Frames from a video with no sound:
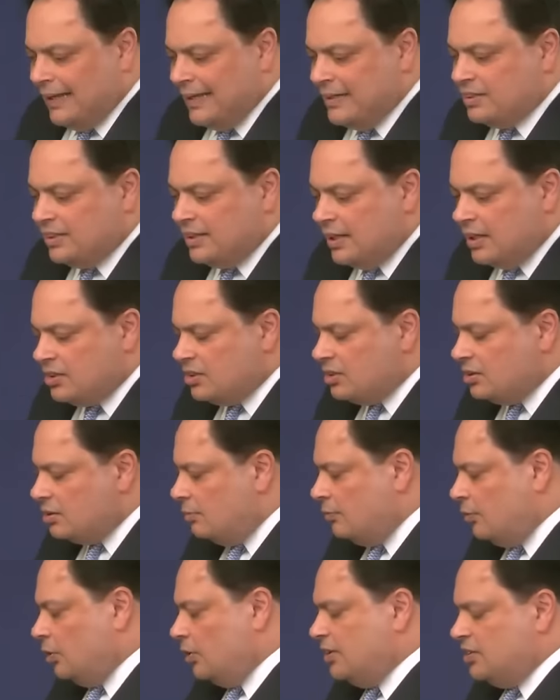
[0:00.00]
latest,
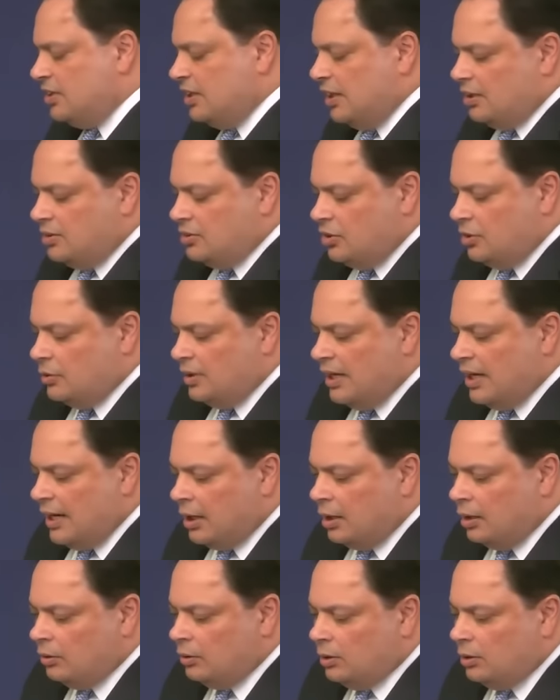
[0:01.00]
I'm not going to take it to you
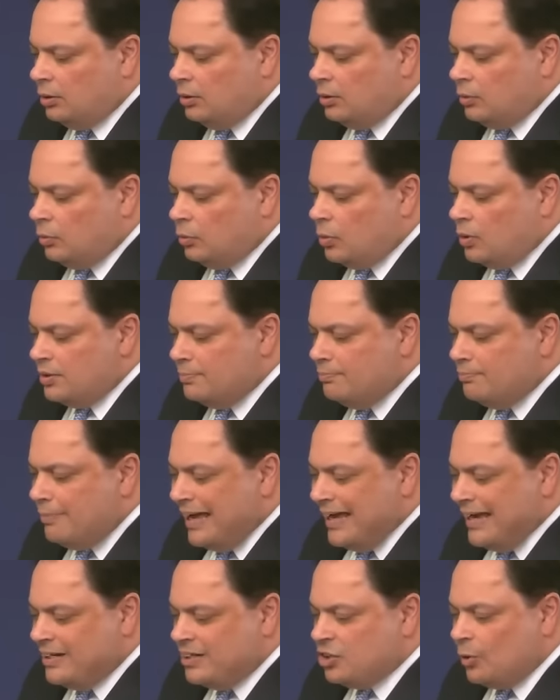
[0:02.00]
now, was
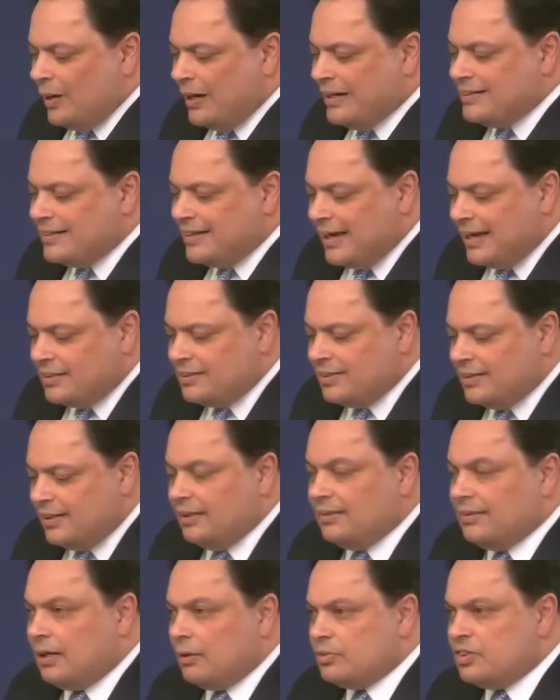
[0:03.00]
May
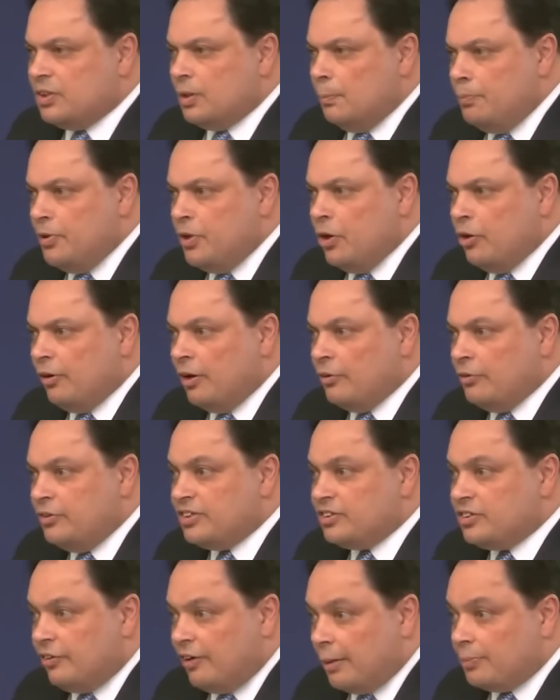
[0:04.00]
2018. That was the Bureau
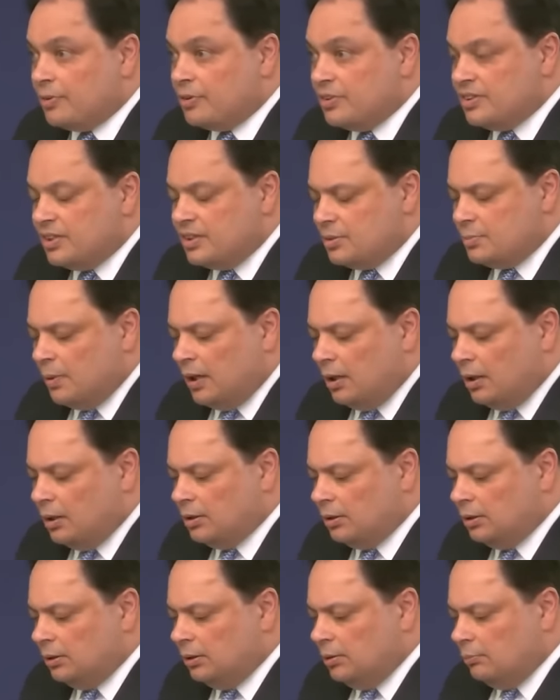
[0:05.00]
discrepancies
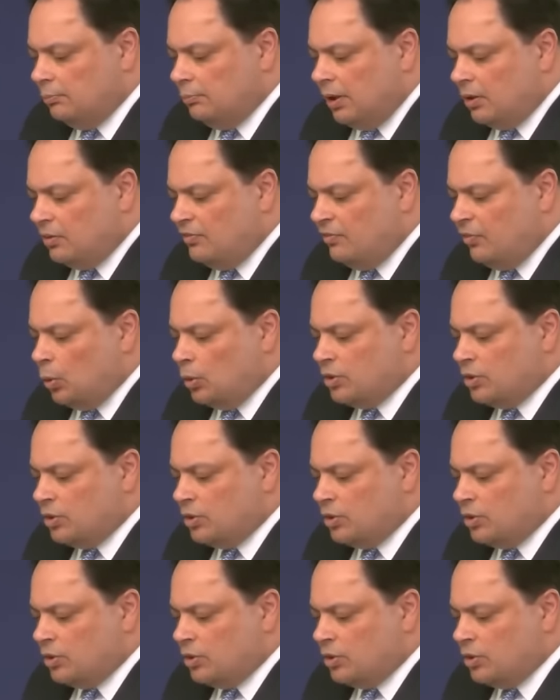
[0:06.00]
bug, bug